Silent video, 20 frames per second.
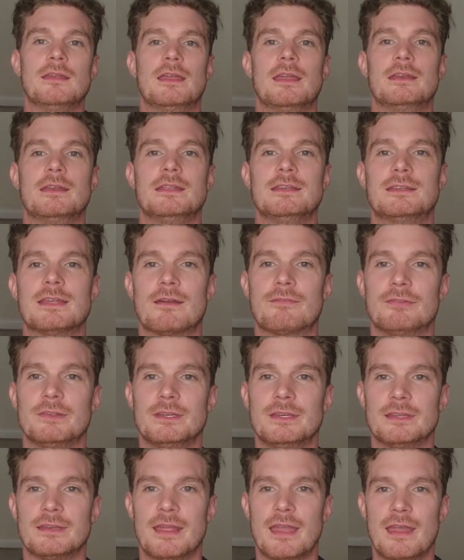And he
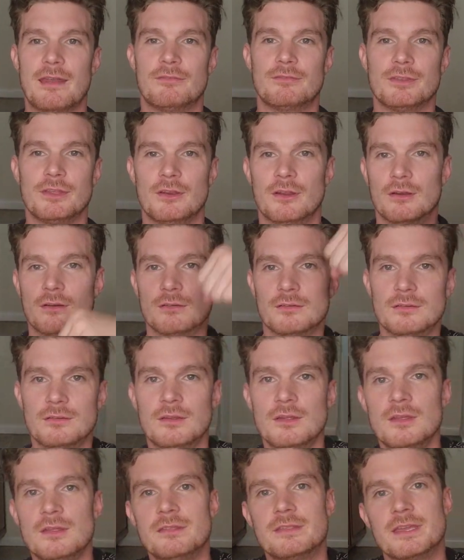definitely didn't have, you know,
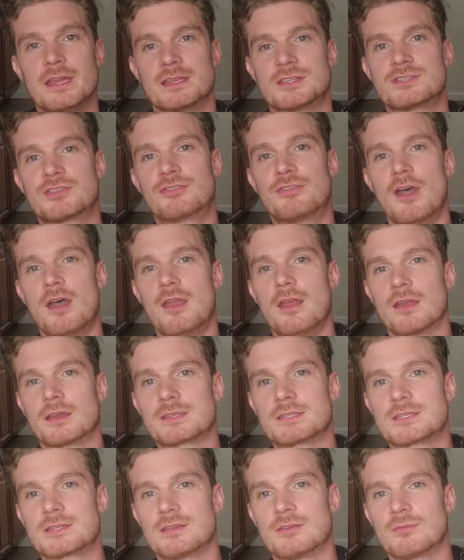the
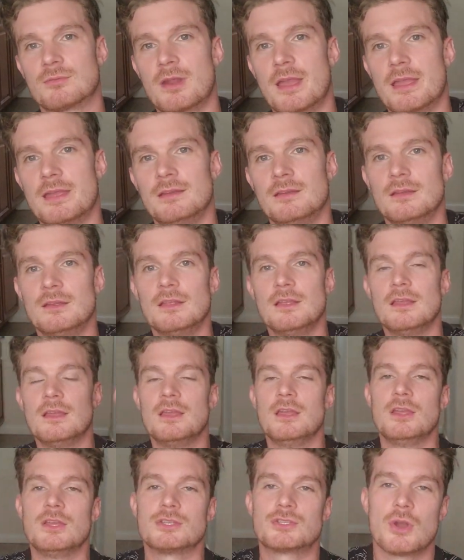aesthetics, right?
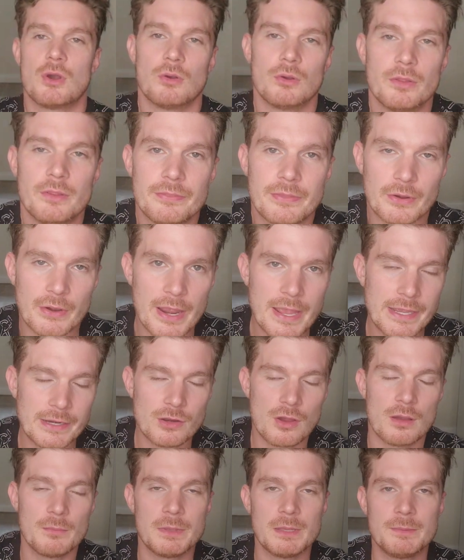So they're
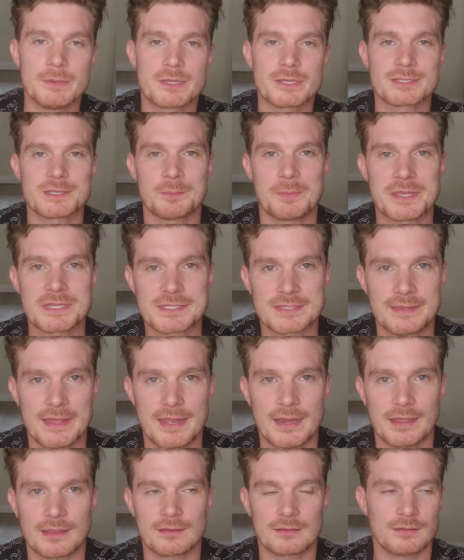hating on me because I'm
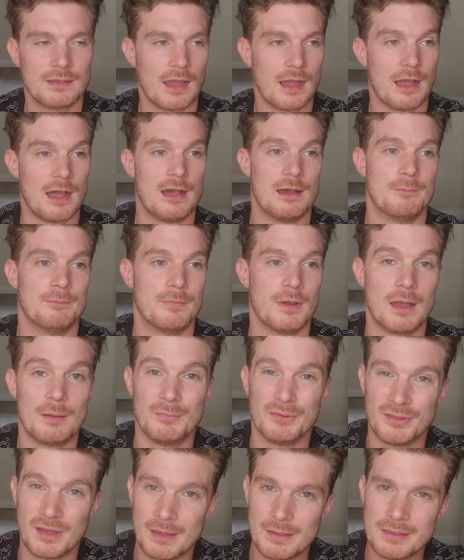aesthetic. I'm
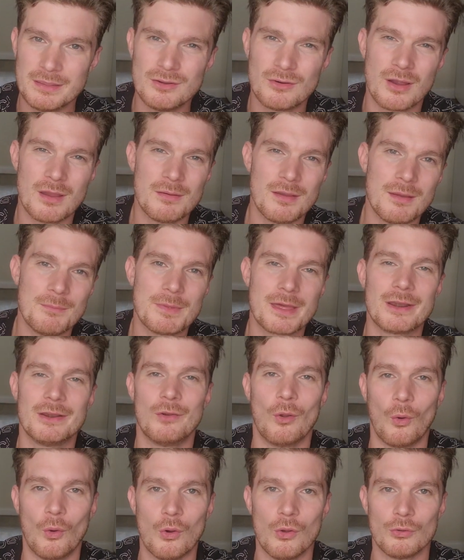not
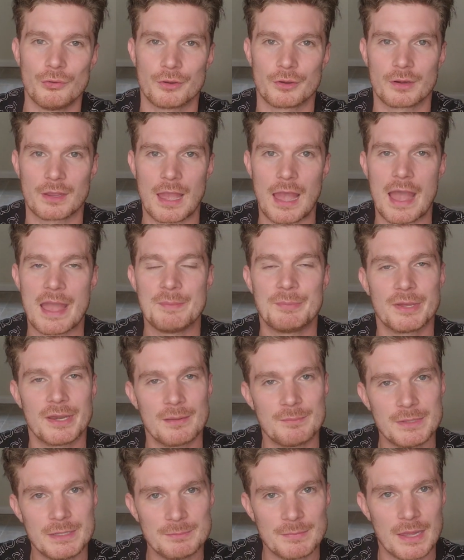an older guy, but
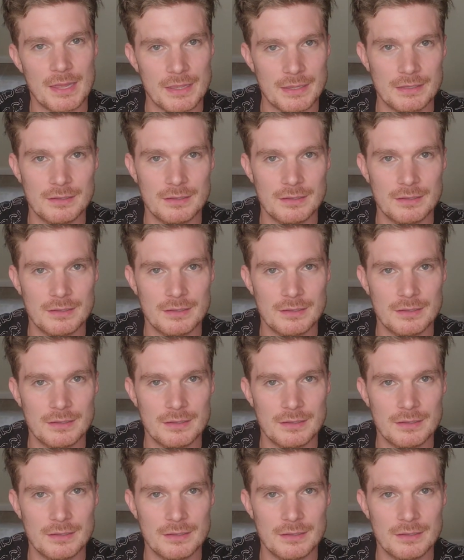I mean,